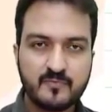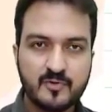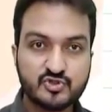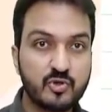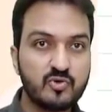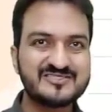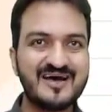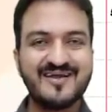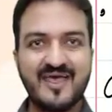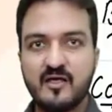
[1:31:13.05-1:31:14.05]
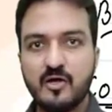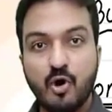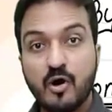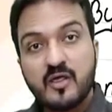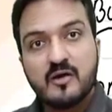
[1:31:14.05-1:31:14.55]
So you start
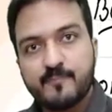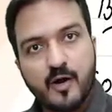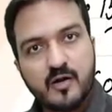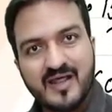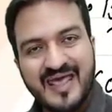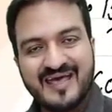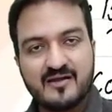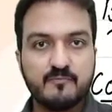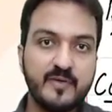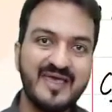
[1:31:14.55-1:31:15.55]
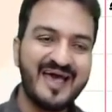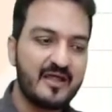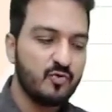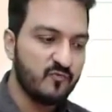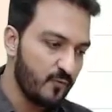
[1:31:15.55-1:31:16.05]
ignoring product A and B and
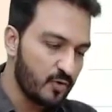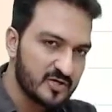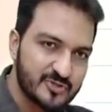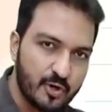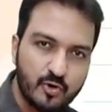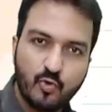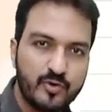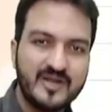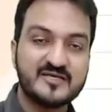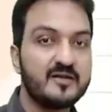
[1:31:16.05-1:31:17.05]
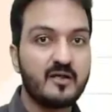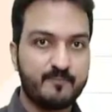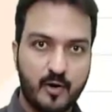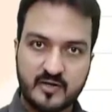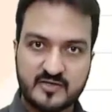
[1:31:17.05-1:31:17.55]
you focus on only selling
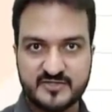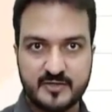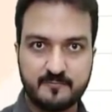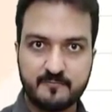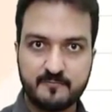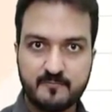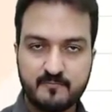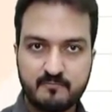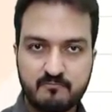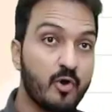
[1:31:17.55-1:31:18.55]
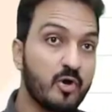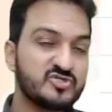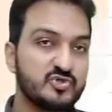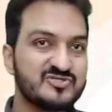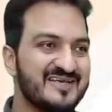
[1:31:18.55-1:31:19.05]
product C, because
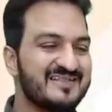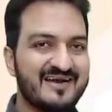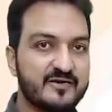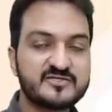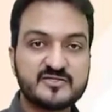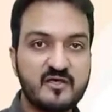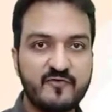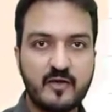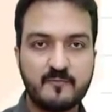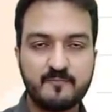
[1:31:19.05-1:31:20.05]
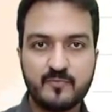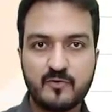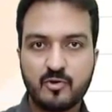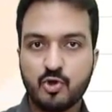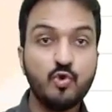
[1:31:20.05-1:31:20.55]
you see that it is giving
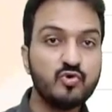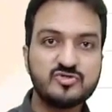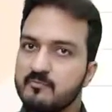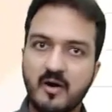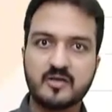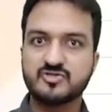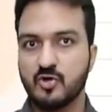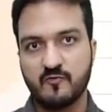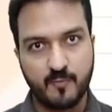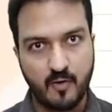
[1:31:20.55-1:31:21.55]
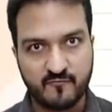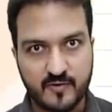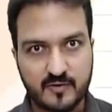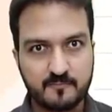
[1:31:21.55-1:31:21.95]
huge margin of profit.